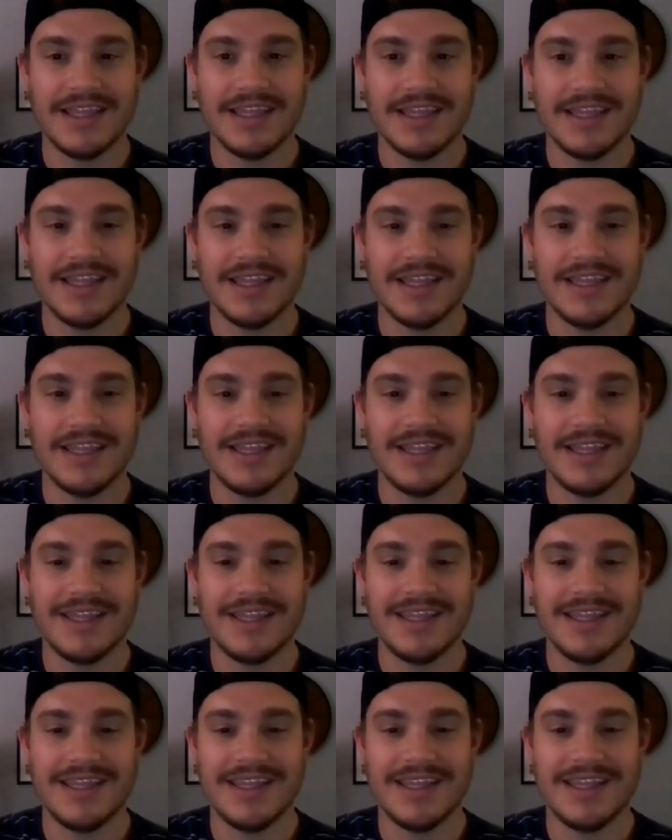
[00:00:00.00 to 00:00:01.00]

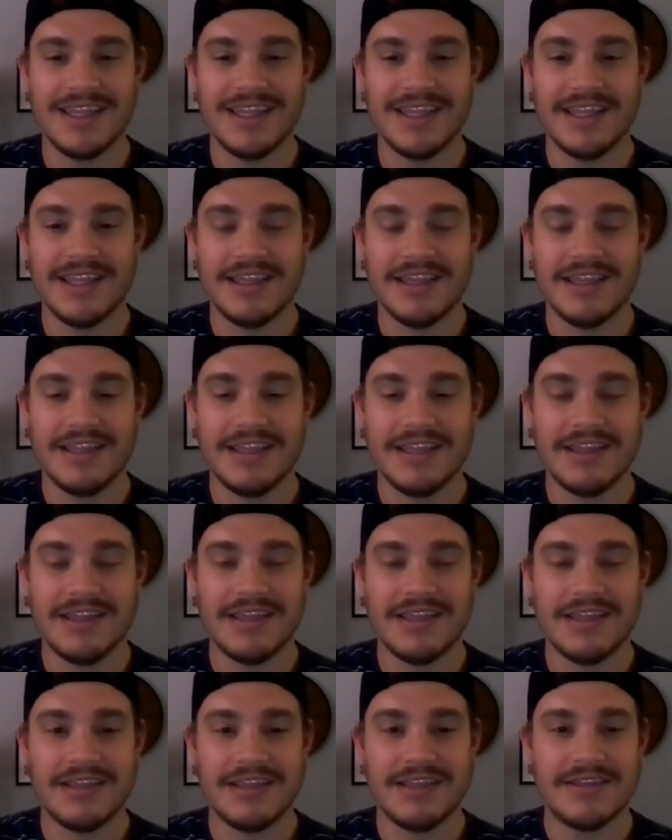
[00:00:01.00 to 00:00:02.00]

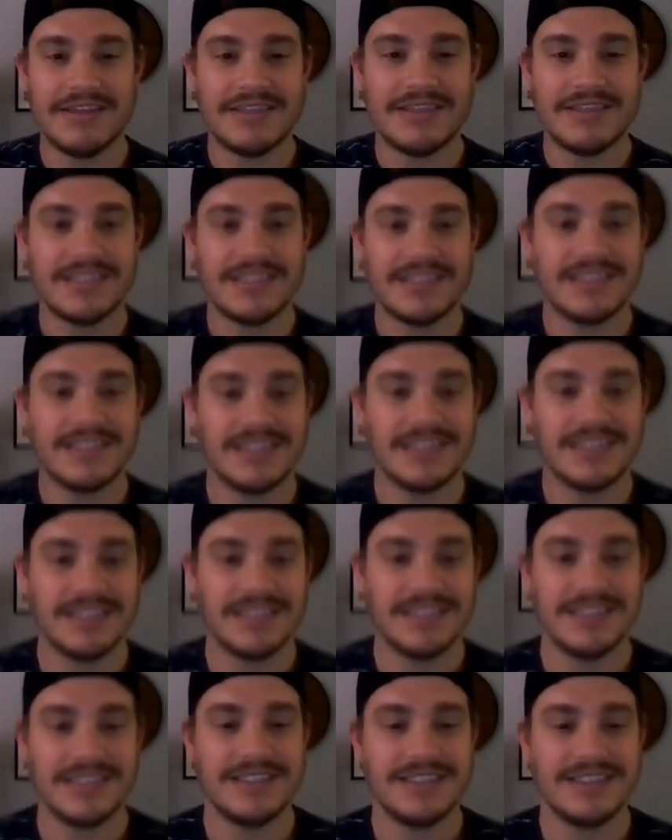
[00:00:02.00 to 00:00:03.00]

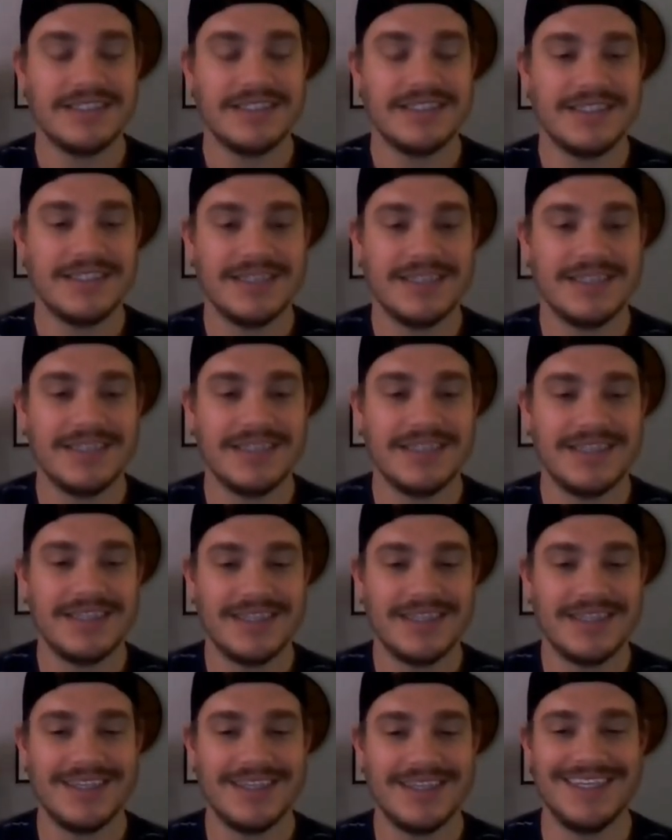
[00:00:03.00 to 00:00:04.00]

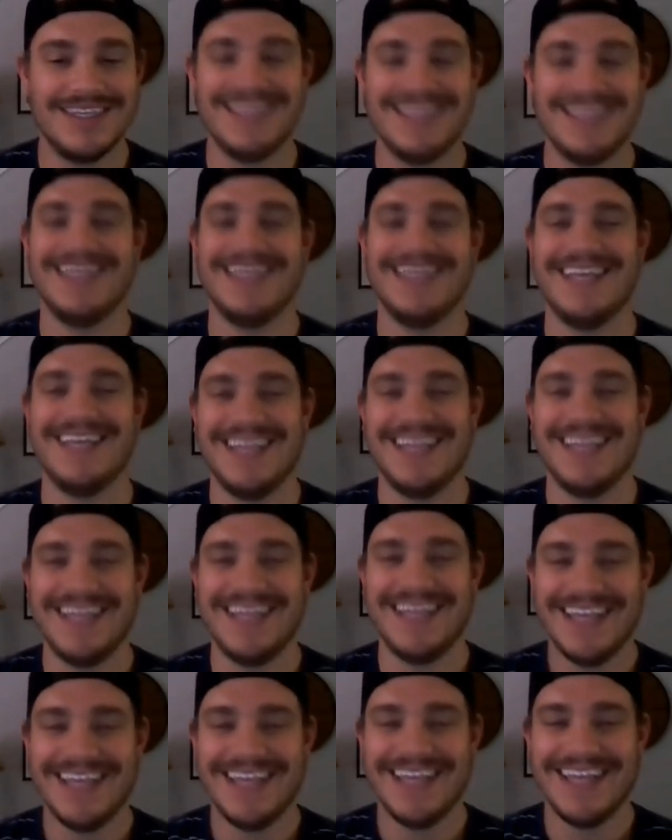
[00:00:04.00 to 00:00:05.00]

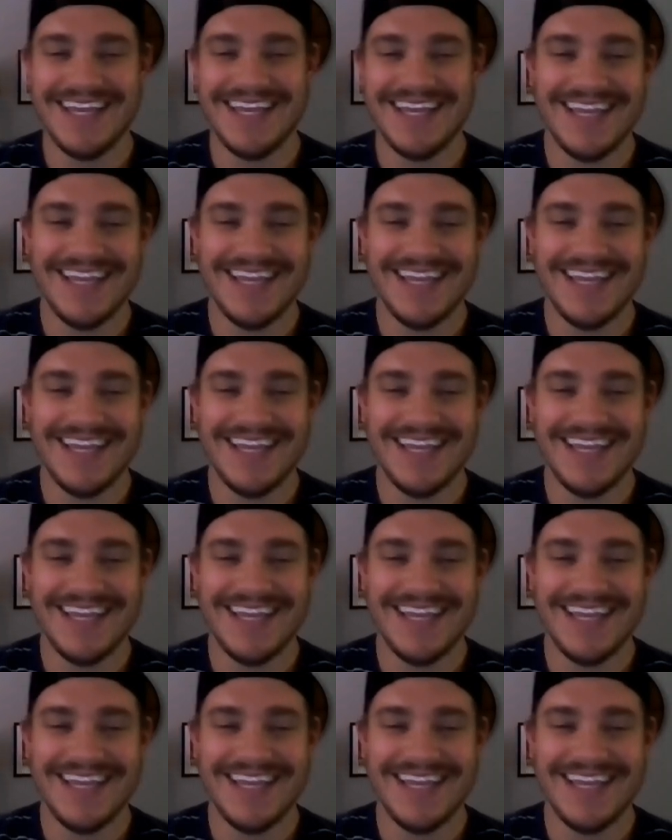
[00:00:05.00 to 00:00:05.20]
This person isn't speaking.